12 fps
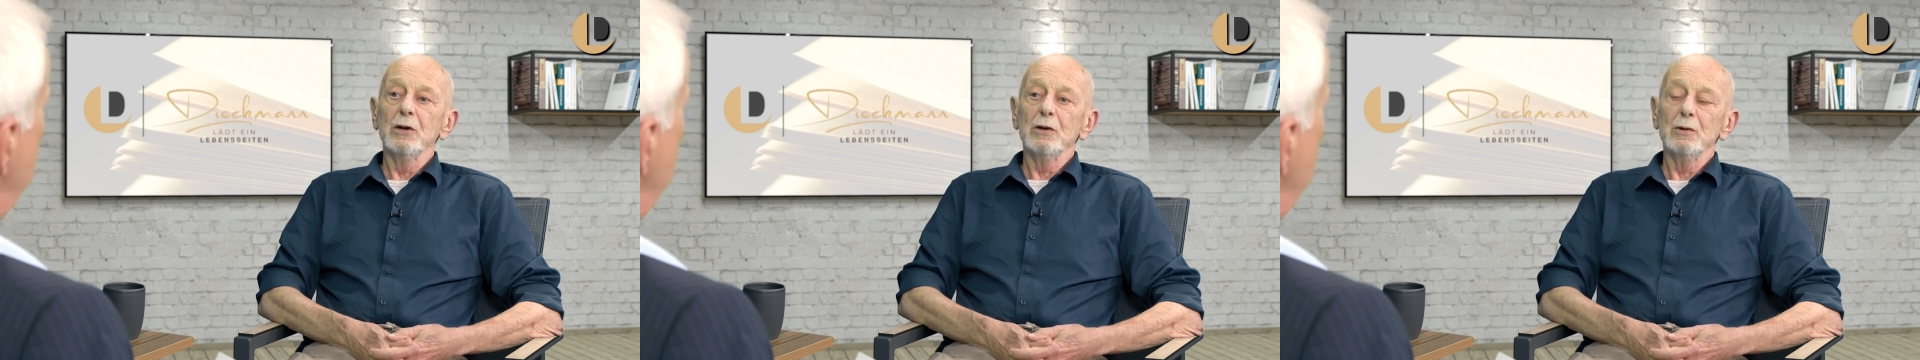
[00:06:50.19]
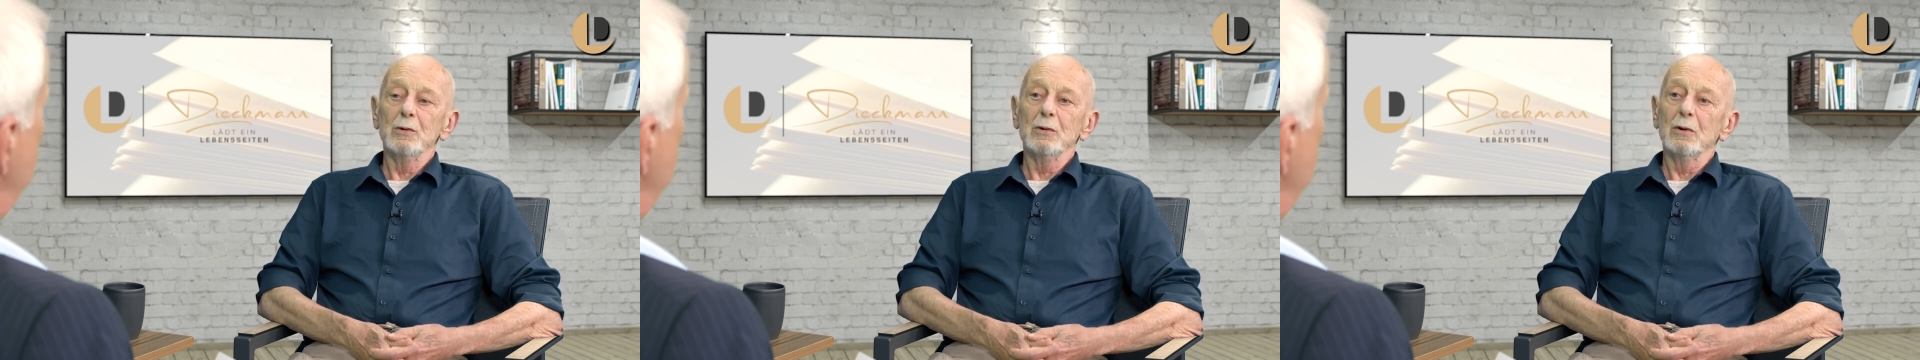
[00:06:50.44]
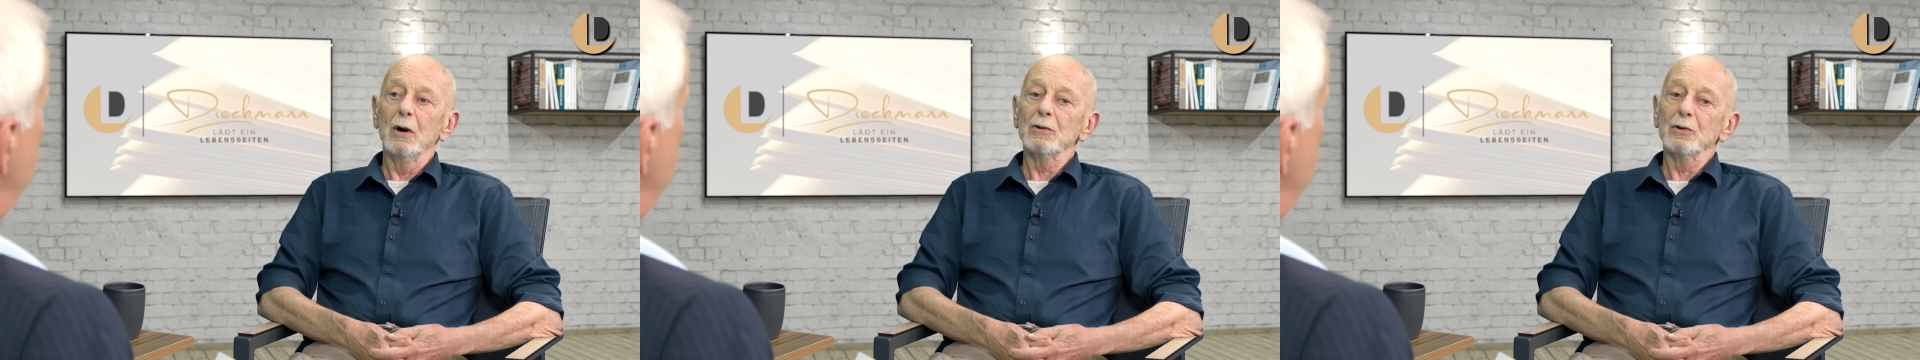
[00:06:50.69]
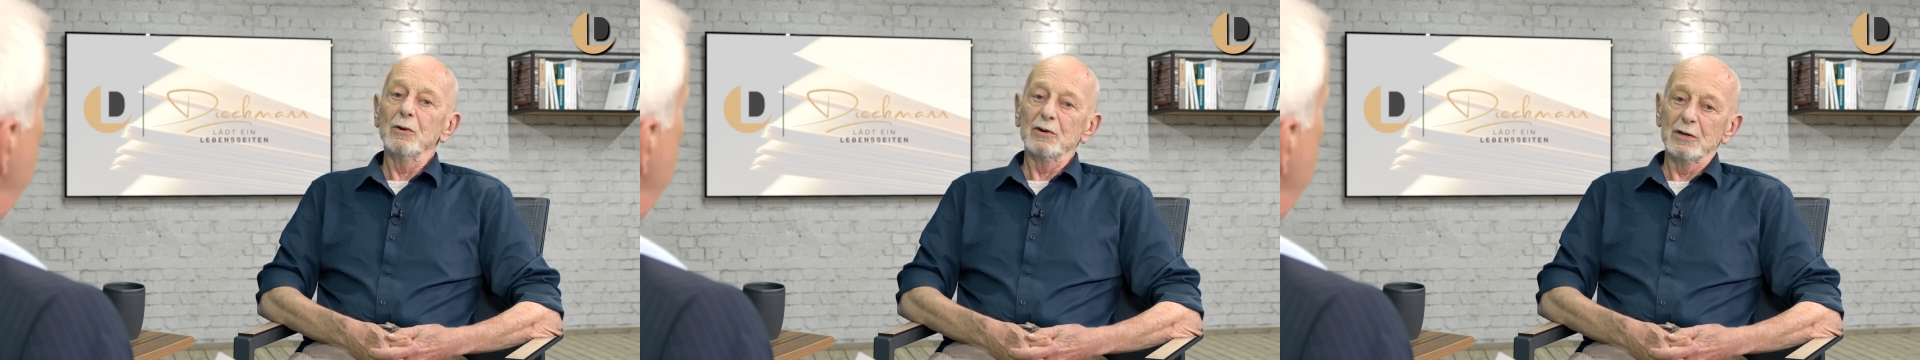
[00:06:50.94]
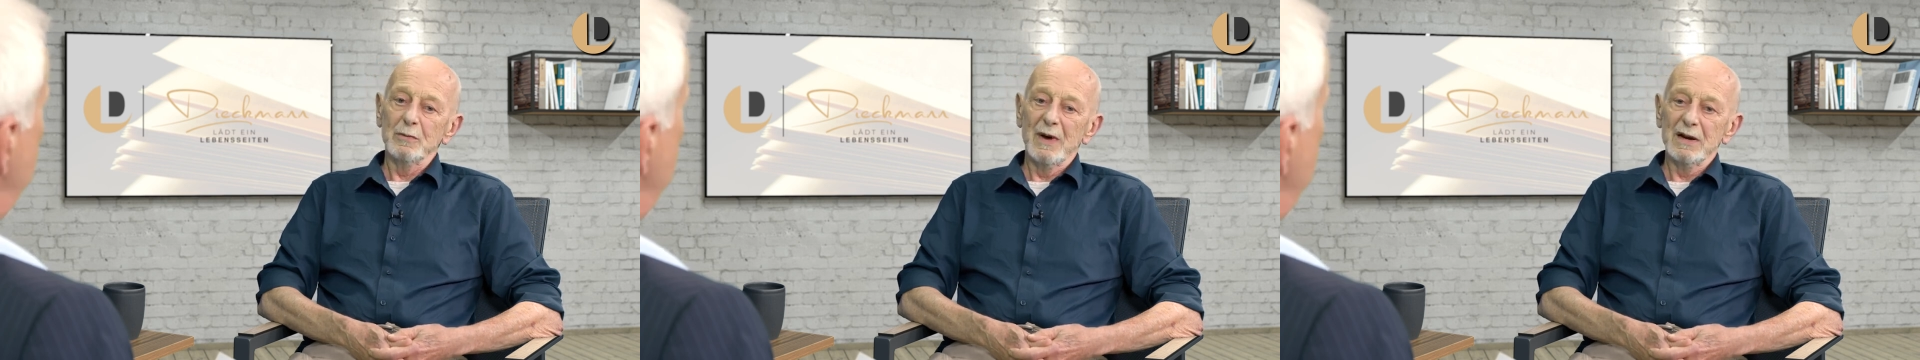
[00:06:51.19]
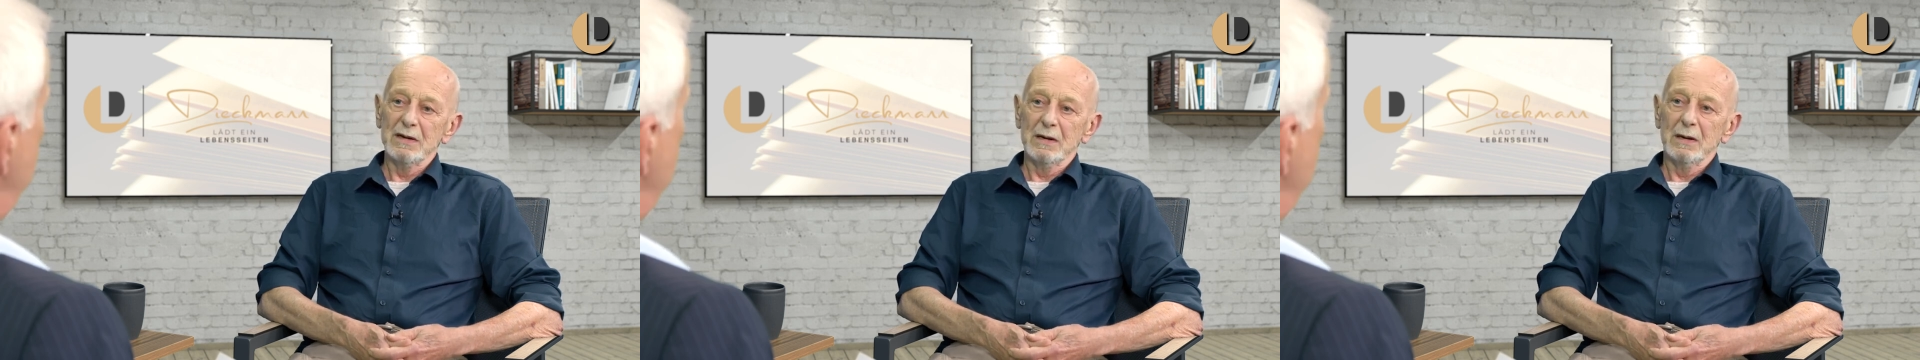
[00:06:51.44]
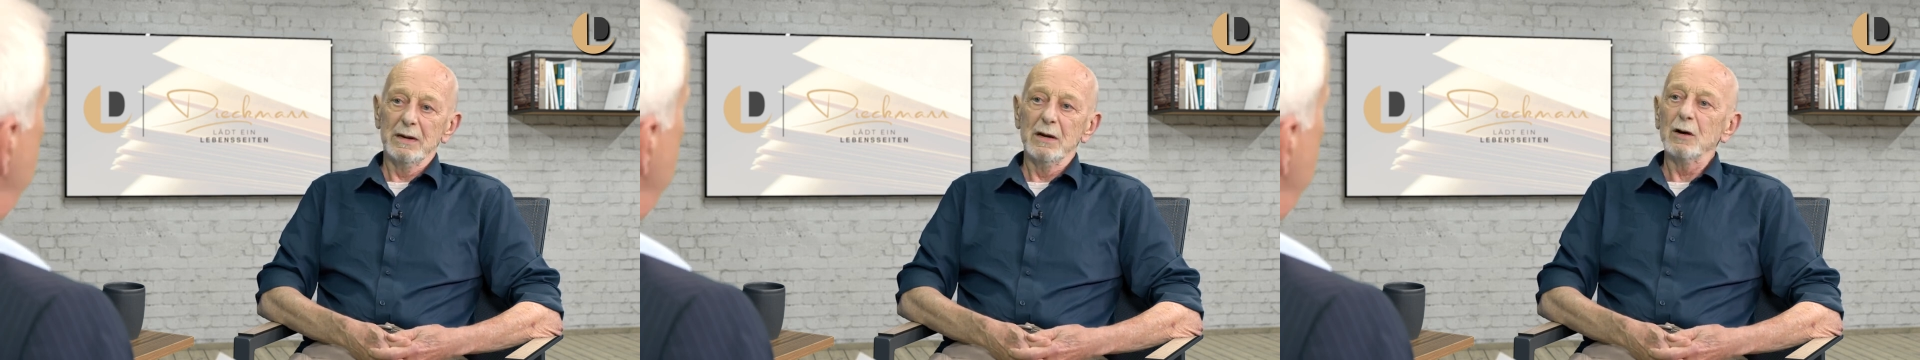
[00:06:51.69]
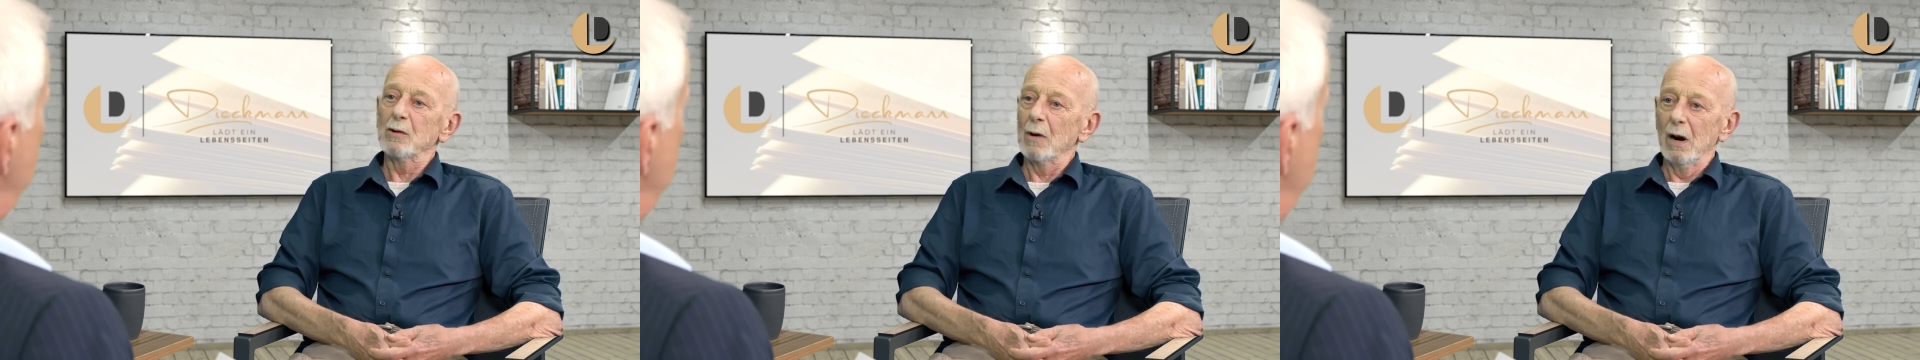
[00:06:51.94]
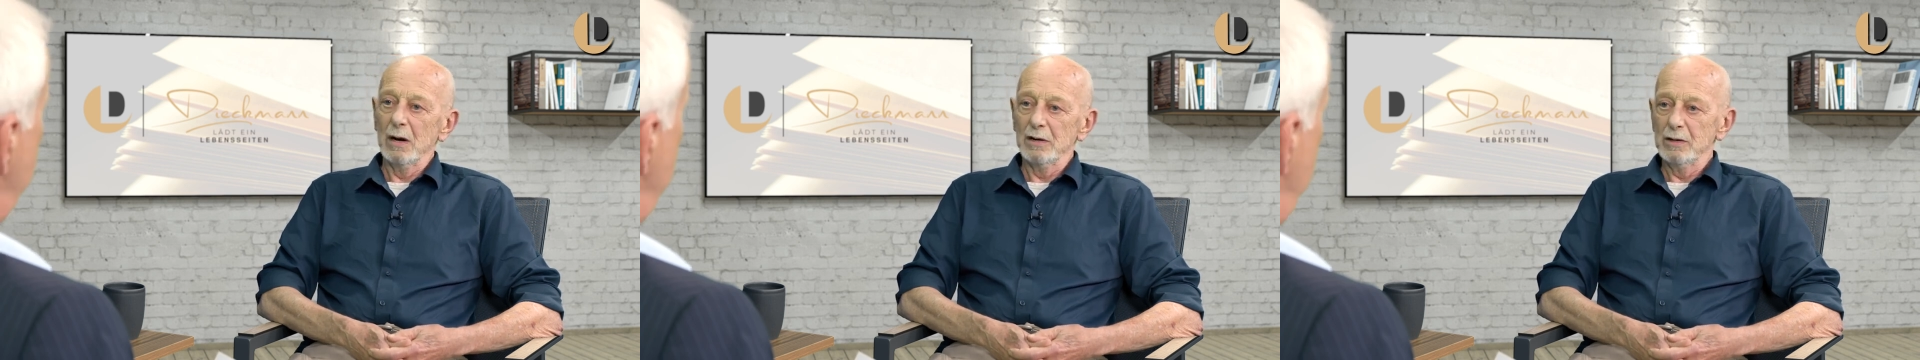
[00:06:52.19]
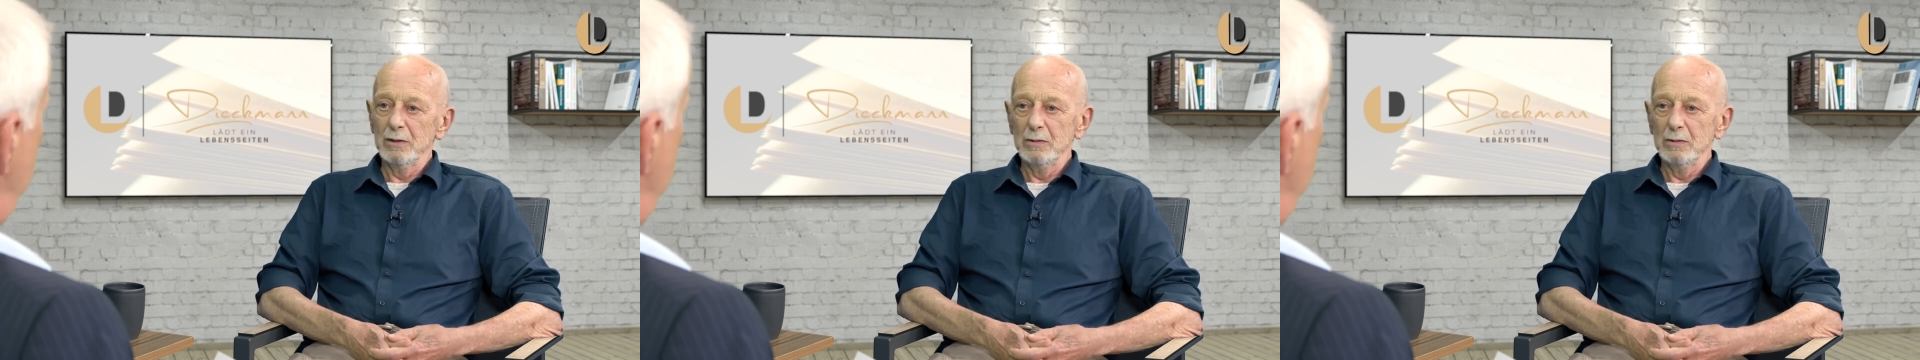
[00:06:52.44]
you got automatically a grant.